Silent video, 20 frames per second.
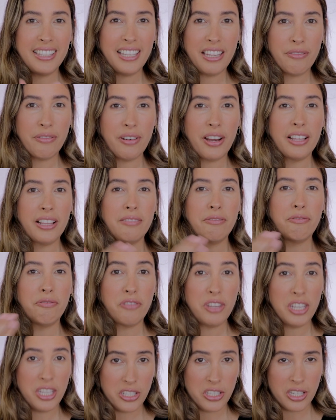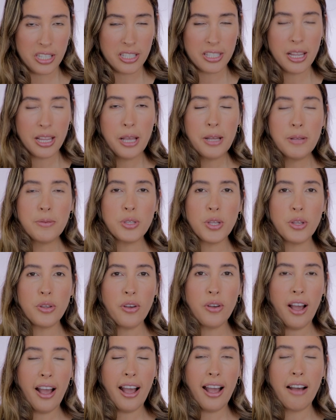different finishes. So
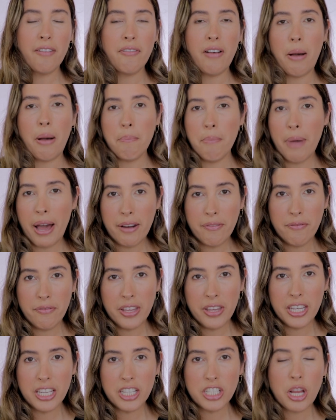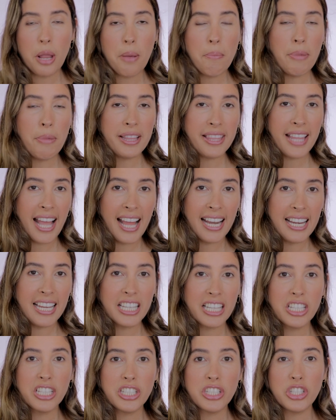you have a matte finish,
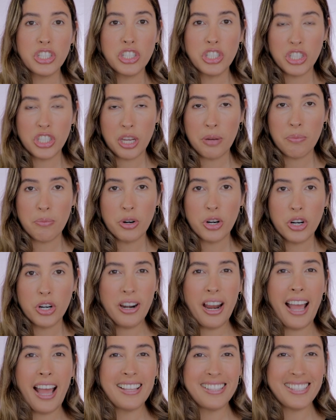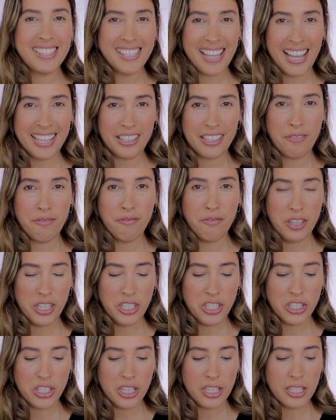metallic, shimmer, and satin
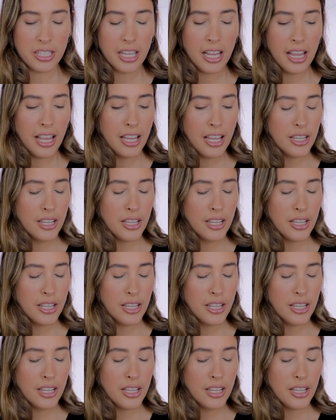finishes.